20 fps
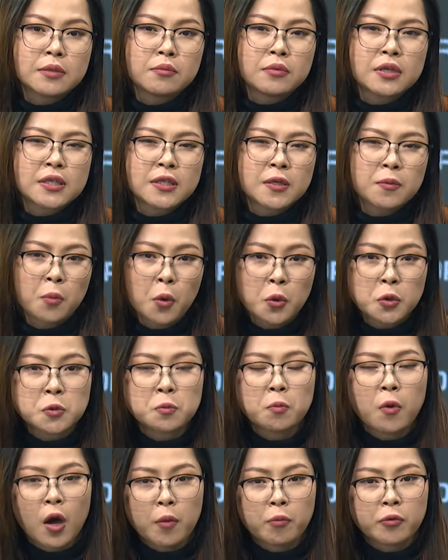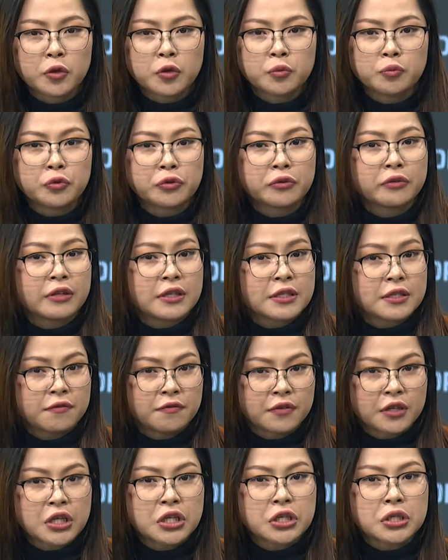is the most popular book
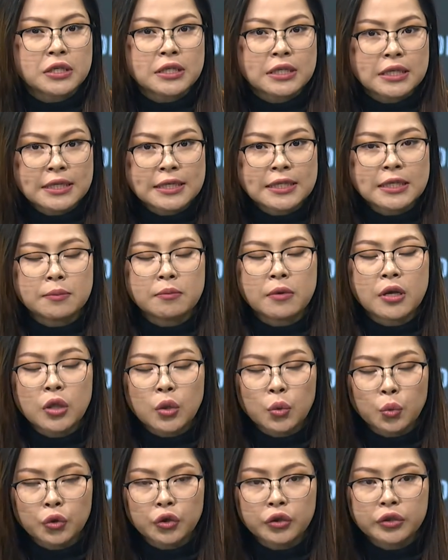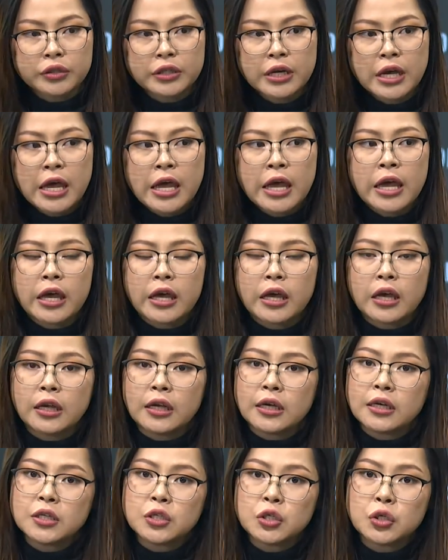classification system in the world, and it
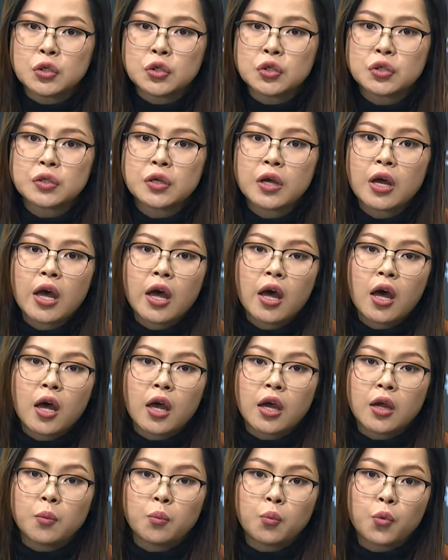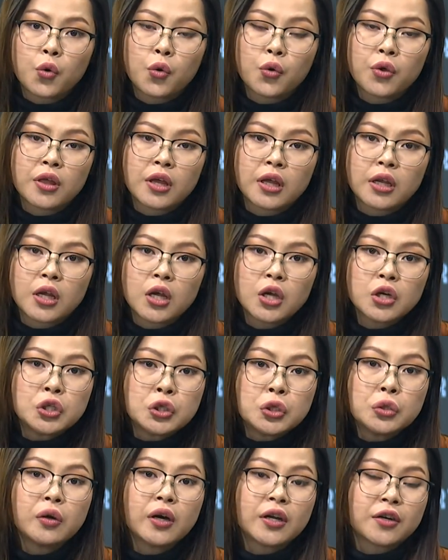is used in more than
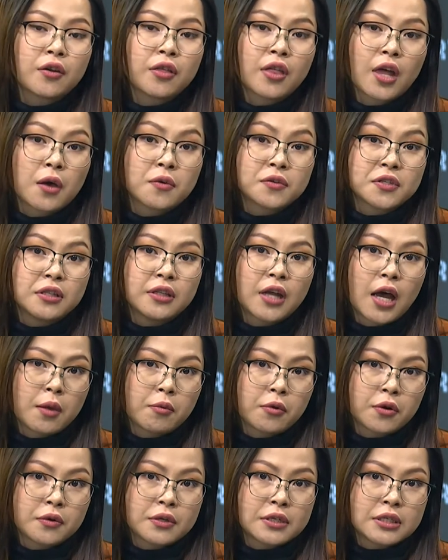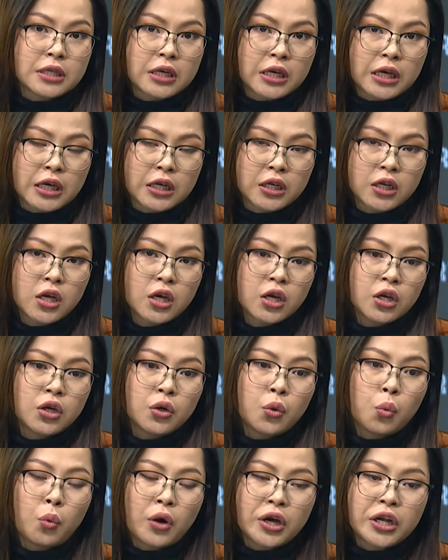200,000 libraries in
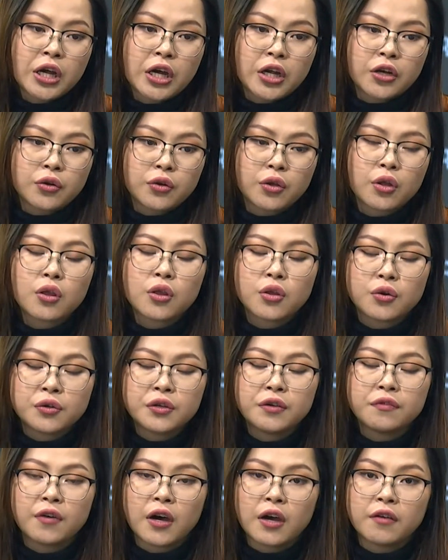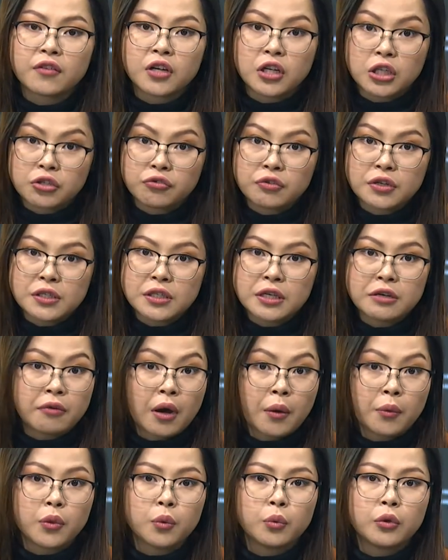135 countries
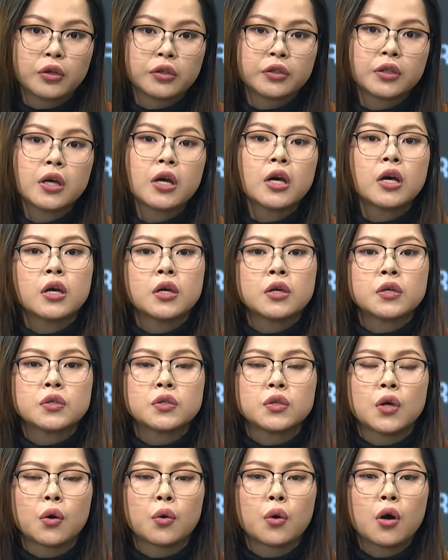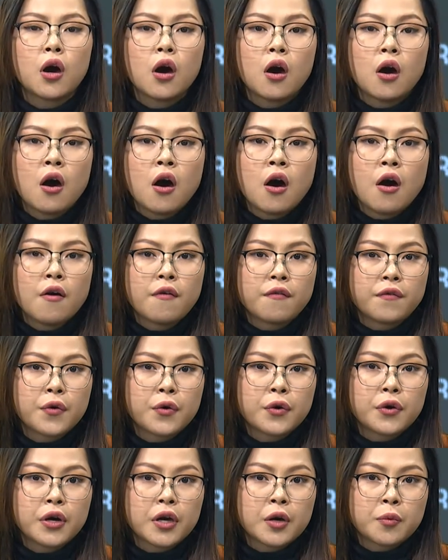around the world. So
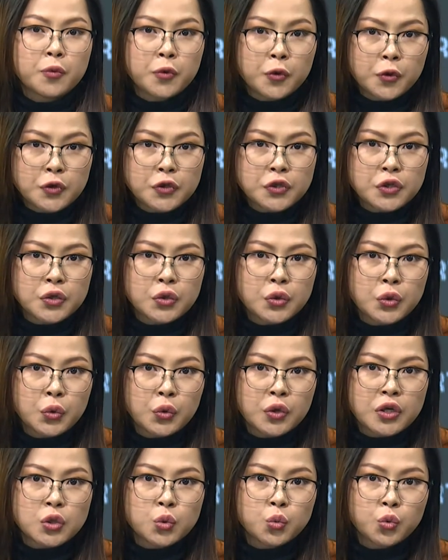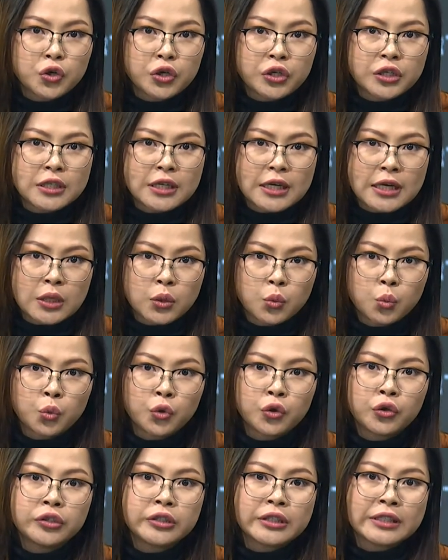for a person who has worked at
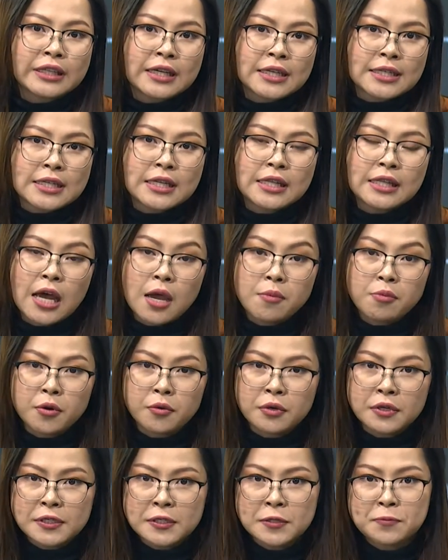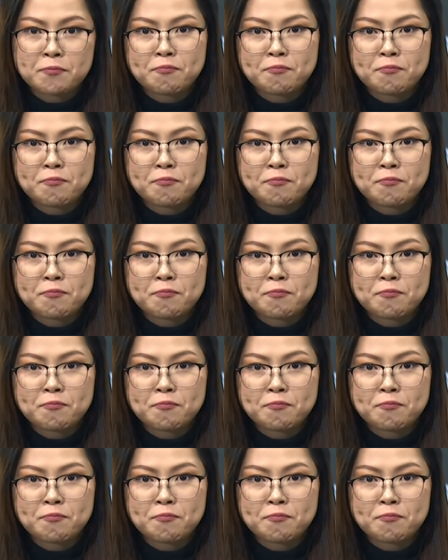world-class libraries